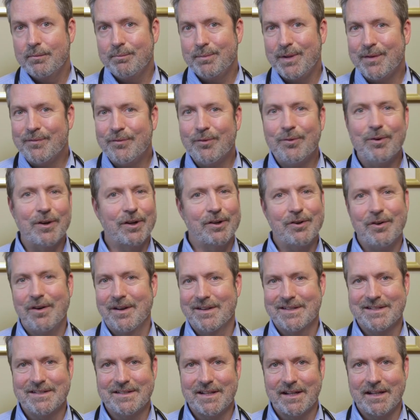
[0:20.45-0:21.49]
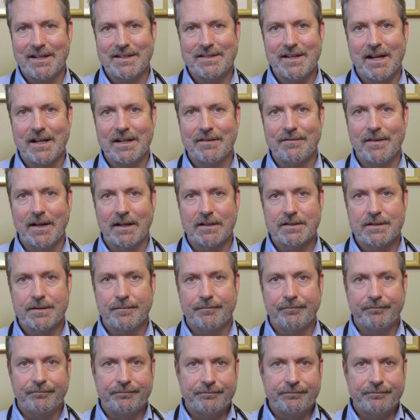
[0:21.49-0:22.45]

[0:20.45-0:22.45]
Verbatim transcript: before it causes any side effects.